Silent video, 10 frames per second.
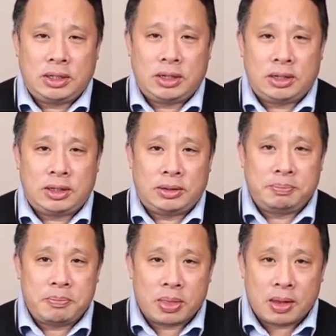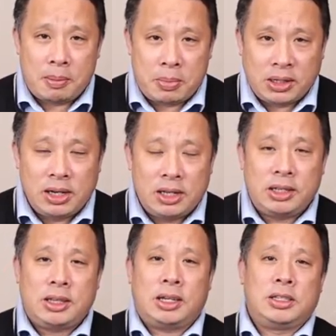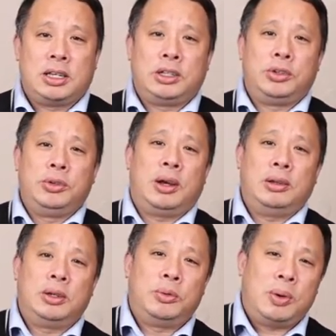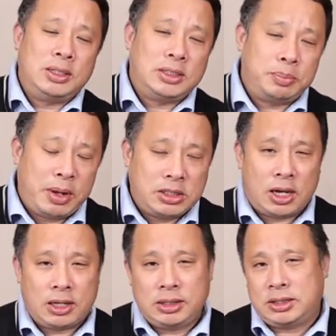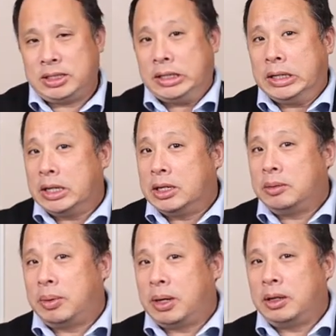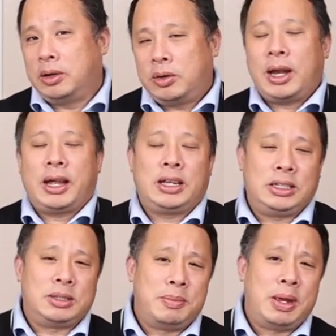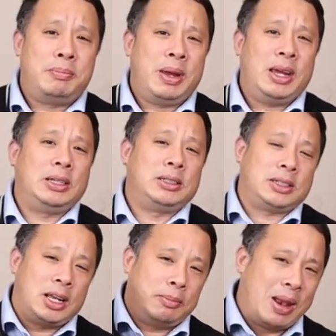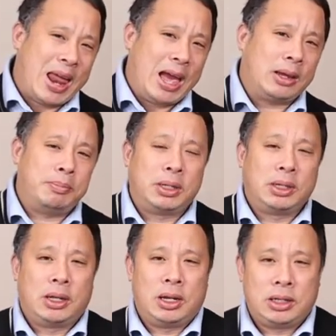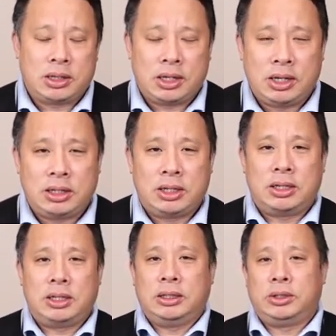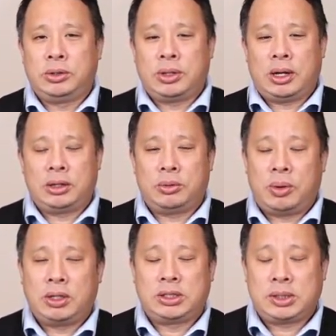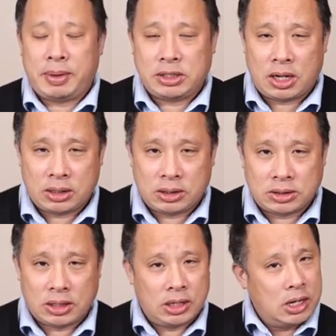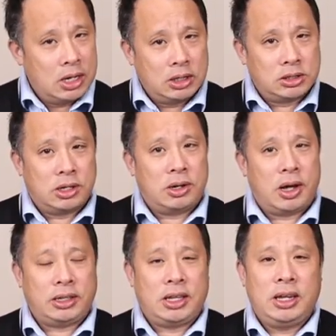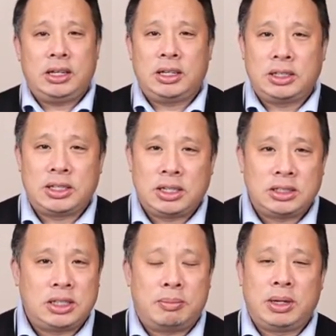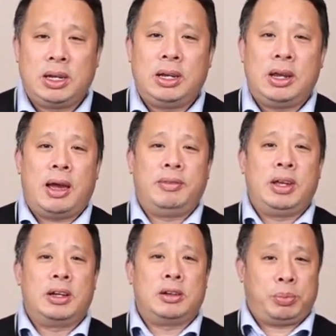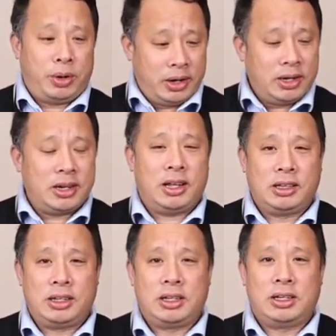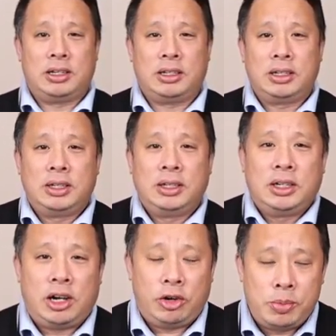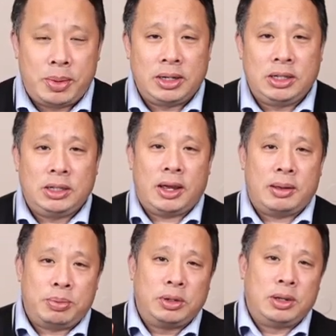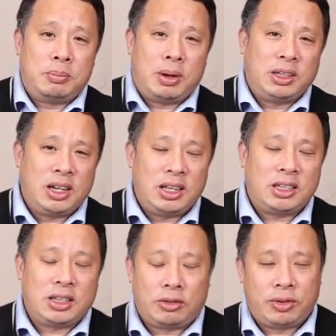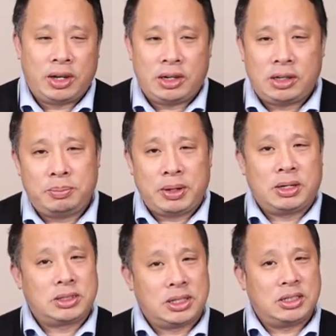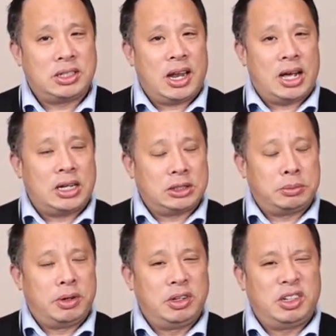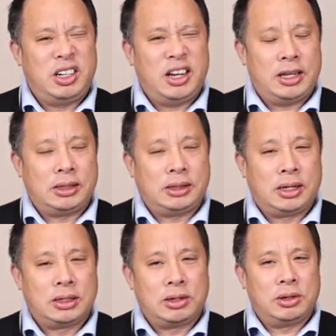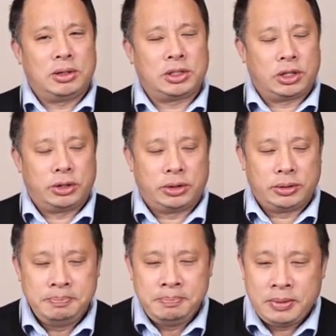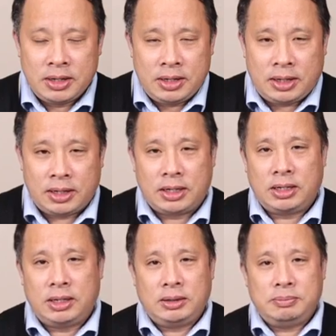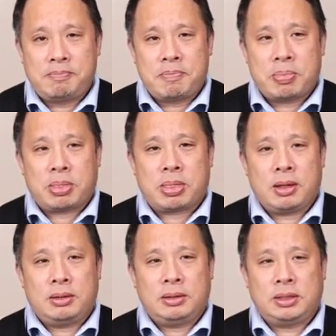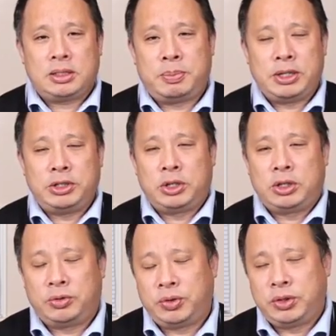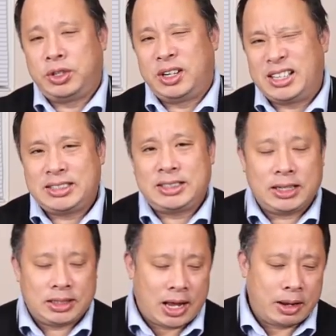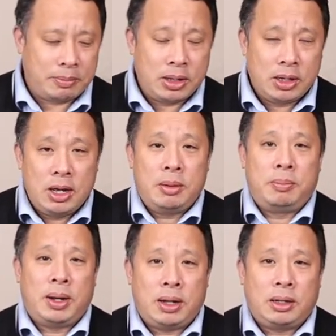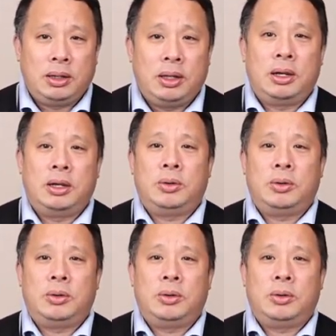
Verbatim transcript: uh, monolith as a 2001 Space Odyssey, but look like it's man-made, the black monolith in uh, 2001 Space Odyssey. So I think it's uh, somebody having a prank on uh, everybody and put the monolith over there because it's a lot smaller and doesn't look so um, special or futuristic type. But